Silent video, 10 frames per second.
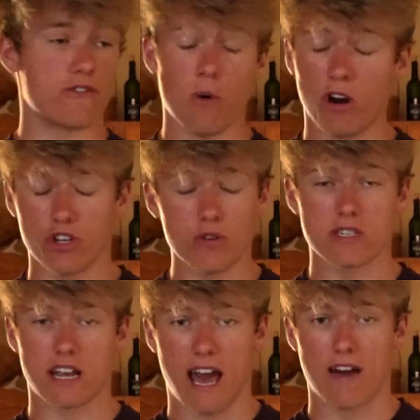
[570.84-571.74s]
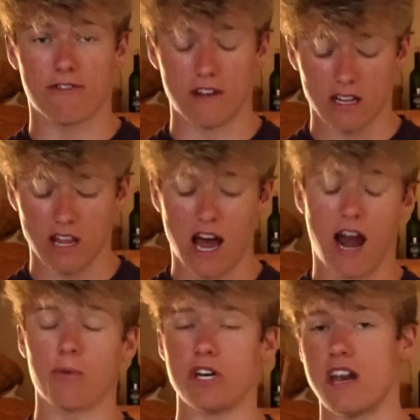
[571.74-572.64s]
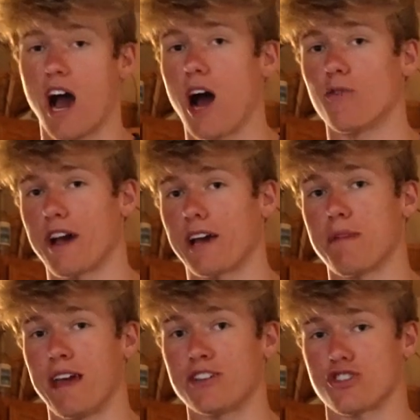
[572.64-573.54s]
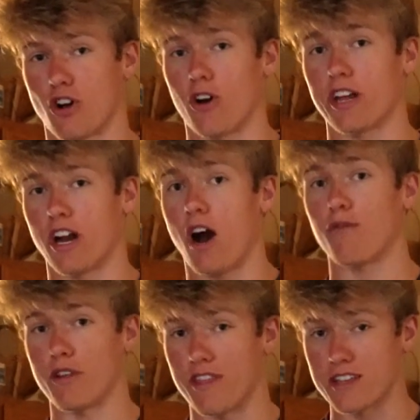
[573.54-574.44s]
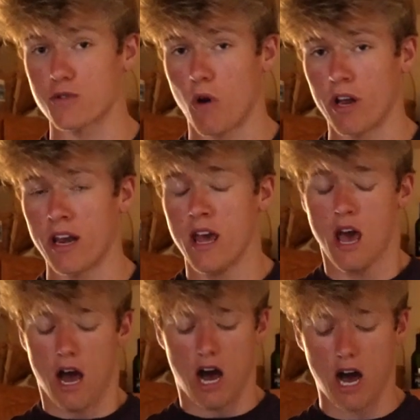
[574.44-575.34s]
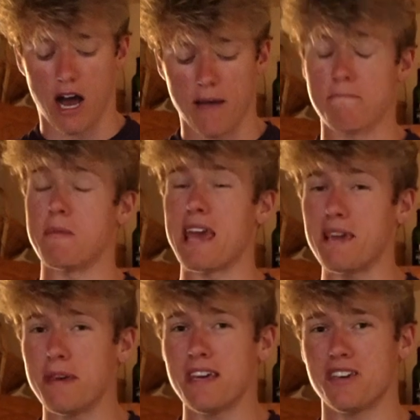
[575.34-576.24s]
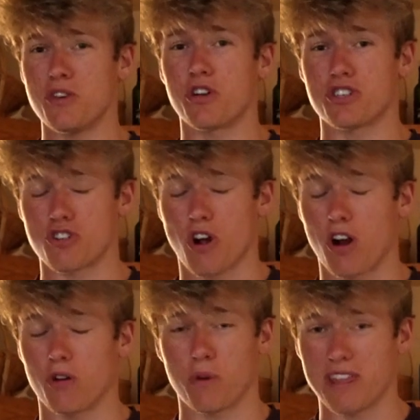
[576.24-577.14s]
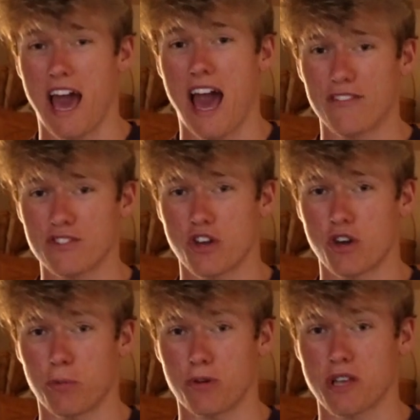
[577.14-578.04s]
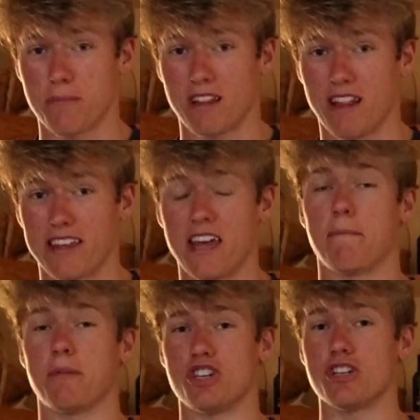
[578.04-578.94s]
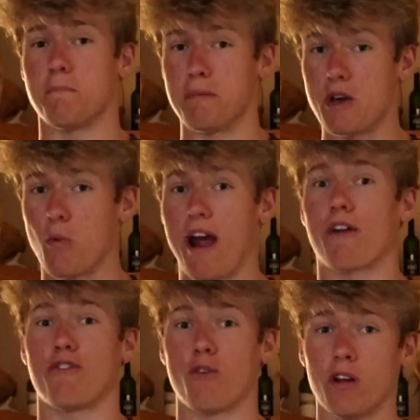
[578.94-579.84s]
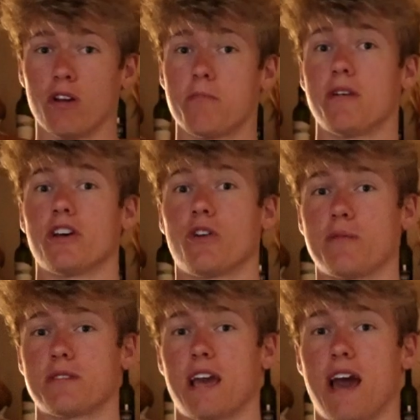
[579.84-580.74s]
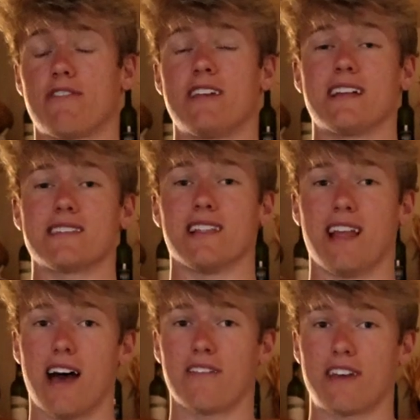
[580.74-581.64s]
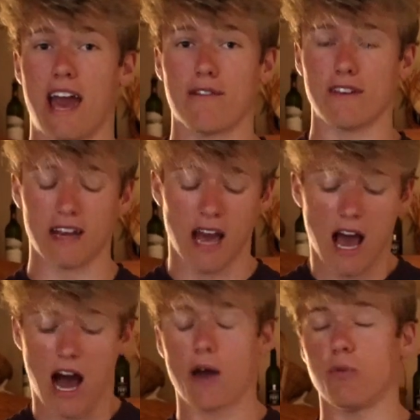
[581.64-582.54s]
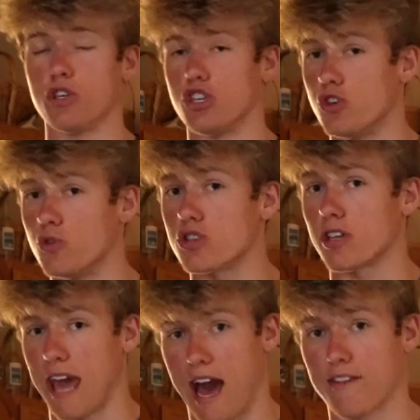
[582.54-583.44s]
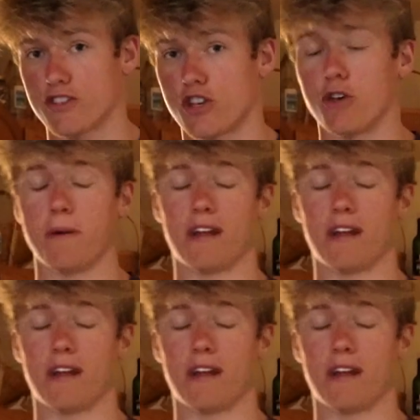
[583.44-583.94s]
aren't used to caffeine a lot, I would not recommend starting off with this one. Maybe you could start with a half scoop or something like that, but just beware. 400 milligrams of caffeine, that's a lot of caffeine. I will usually half scoop it